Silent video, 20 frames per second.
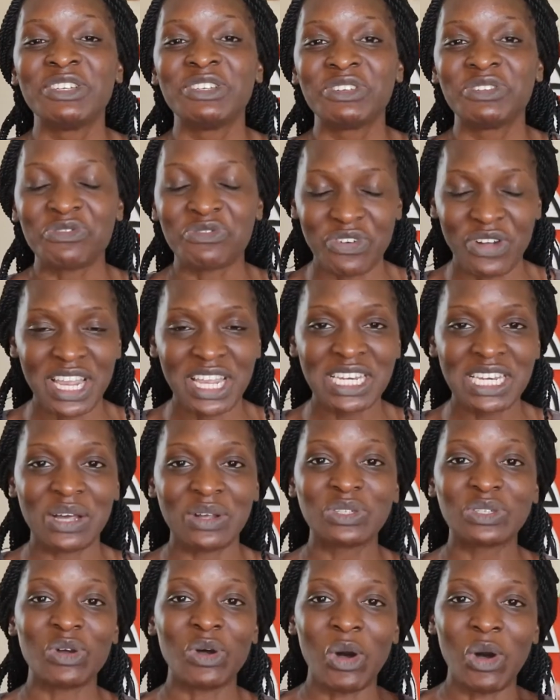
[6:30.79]
Find
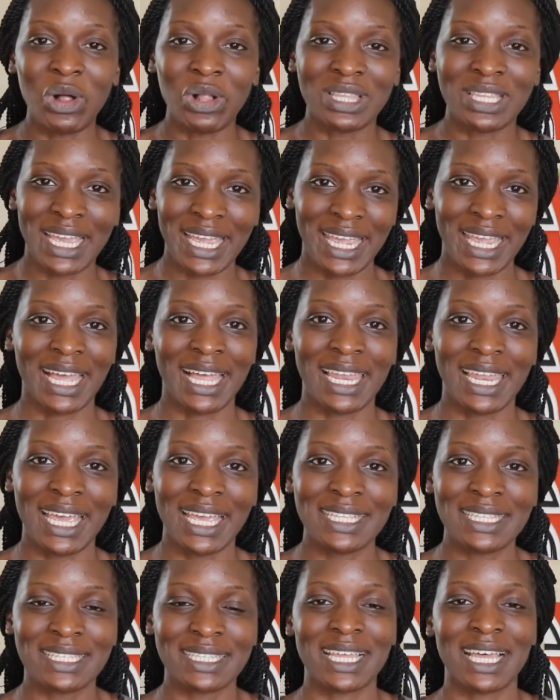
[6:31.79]
out all the
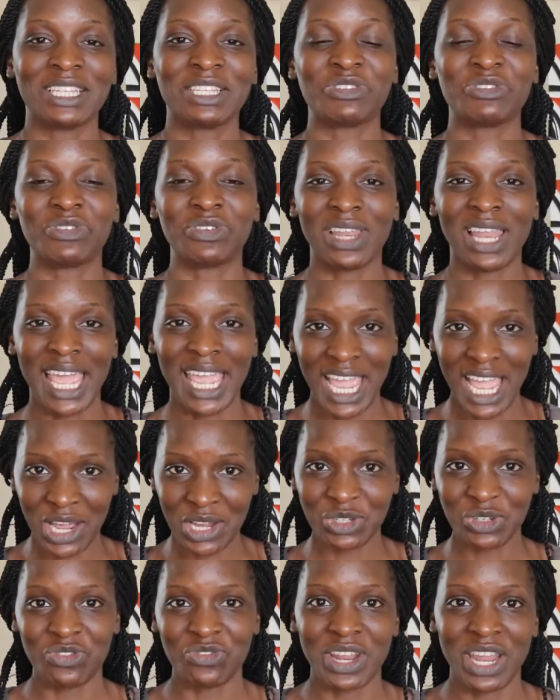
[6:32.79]
airlines that fly
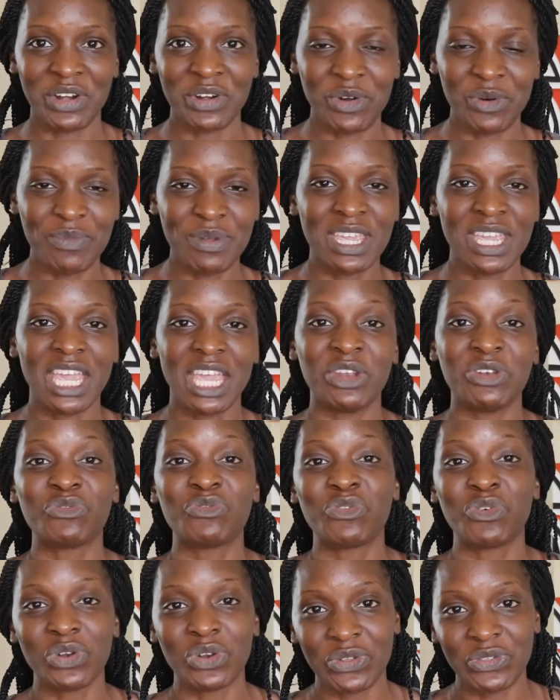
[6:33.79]
out of Nairobi and
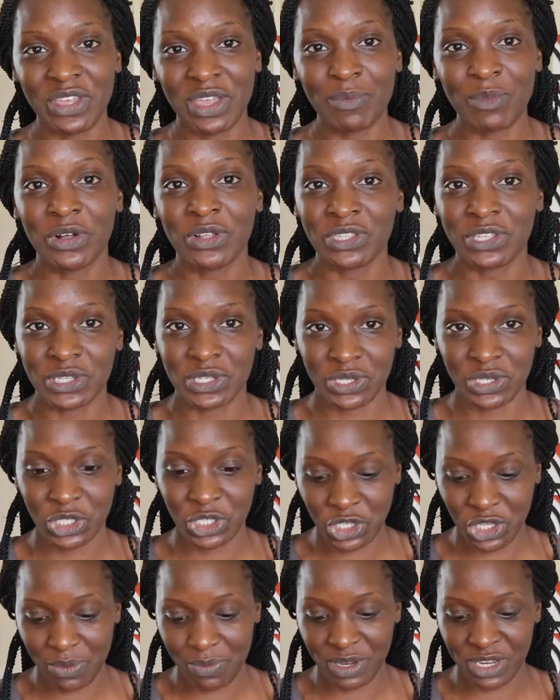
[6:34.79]
follow them on their
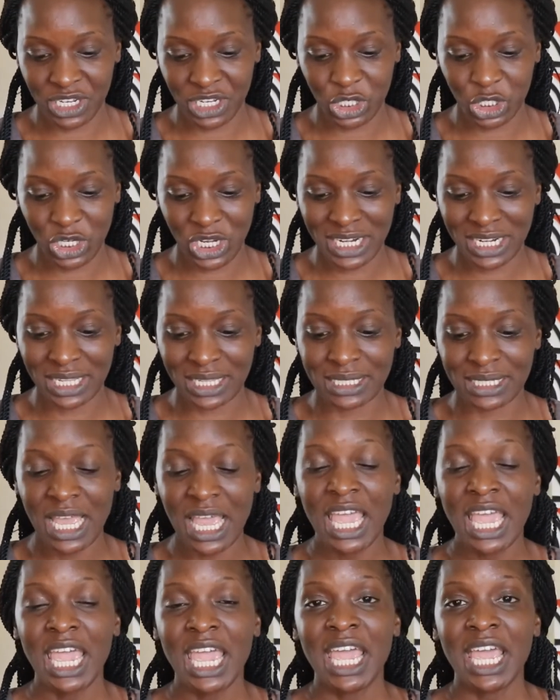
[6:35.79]
social media channels.
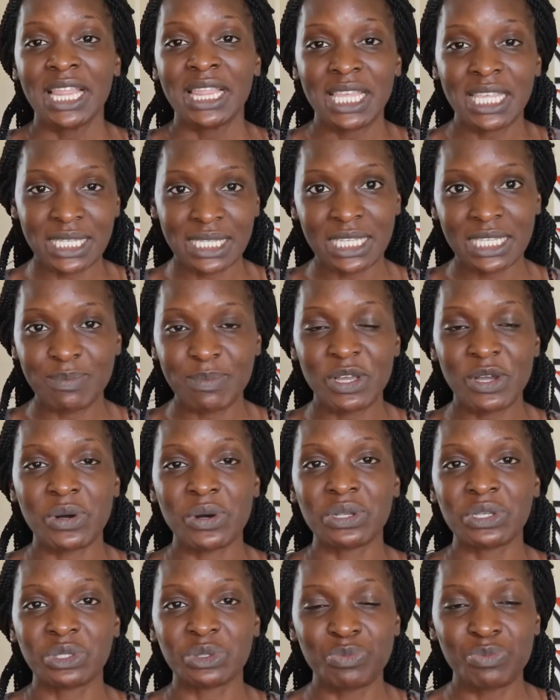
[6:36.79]
This is
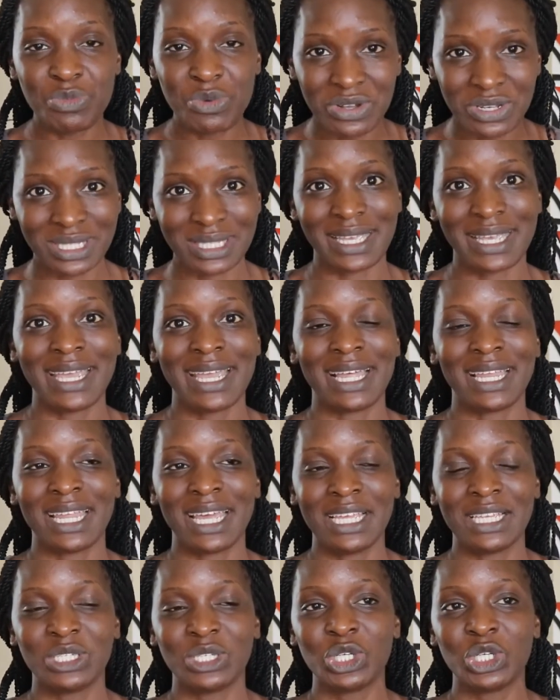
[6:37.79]
because most
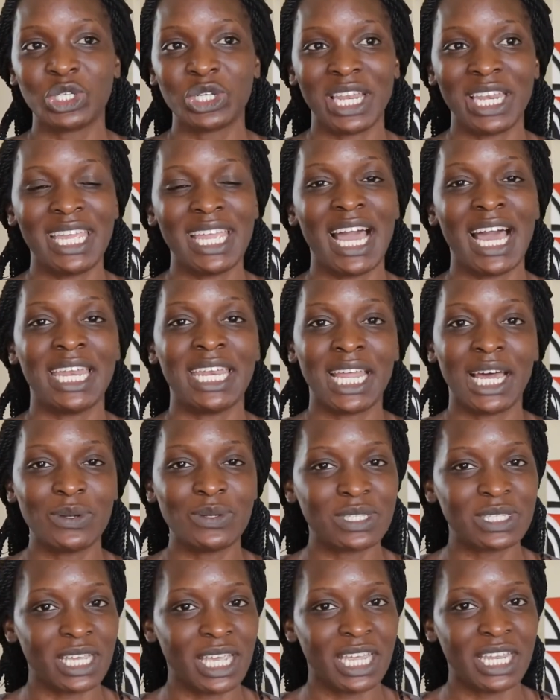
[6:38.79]
airlines usually
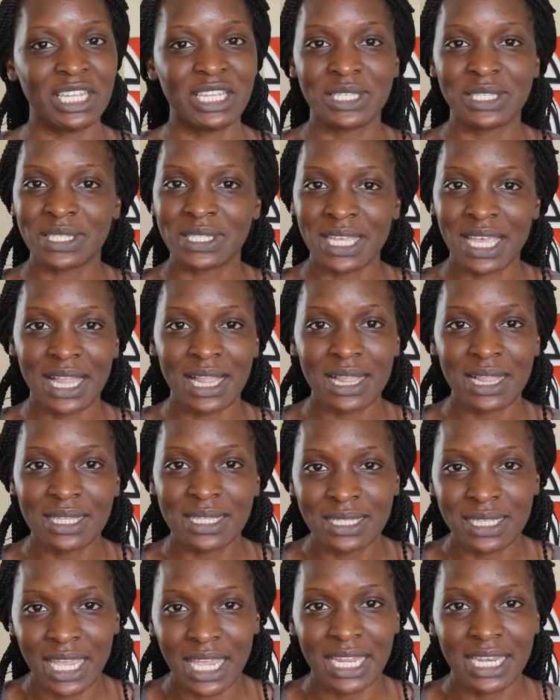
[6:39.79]
announce any
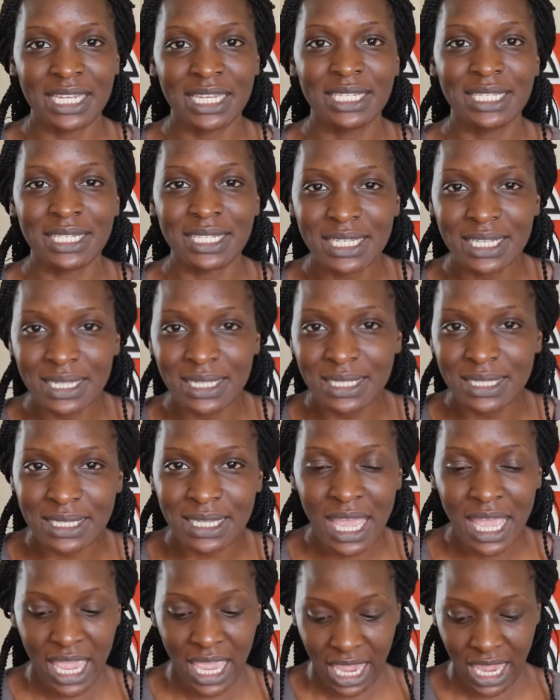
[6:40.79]
sales, any deals,
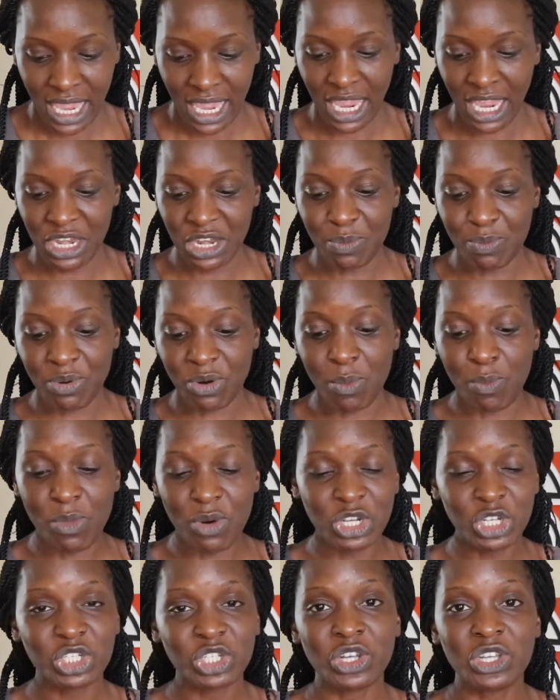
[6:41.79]
any
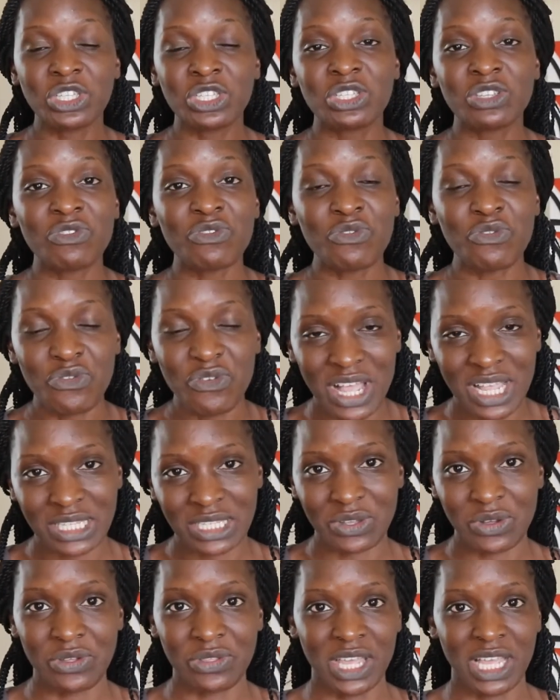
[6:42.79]
promotions
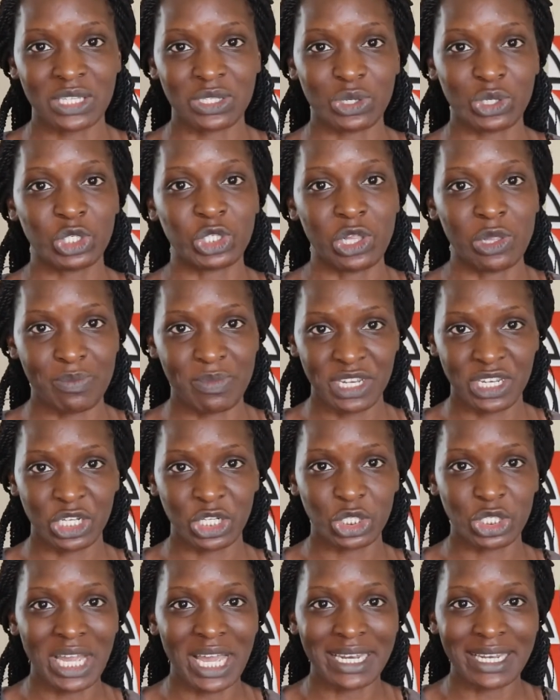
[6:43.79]
first on their social media
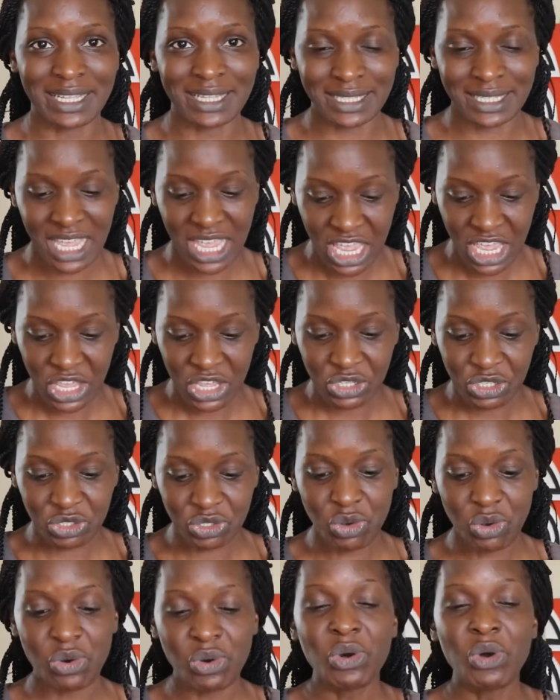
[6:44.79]
channels.
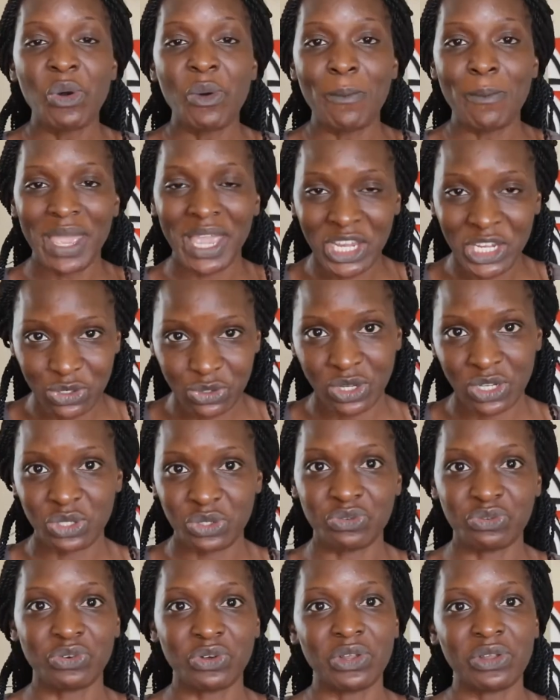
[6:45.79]
So make sure
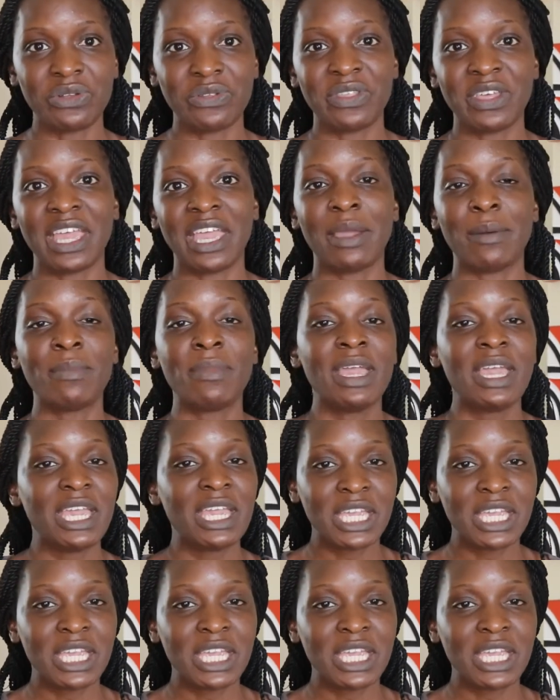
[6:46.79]
to follow them.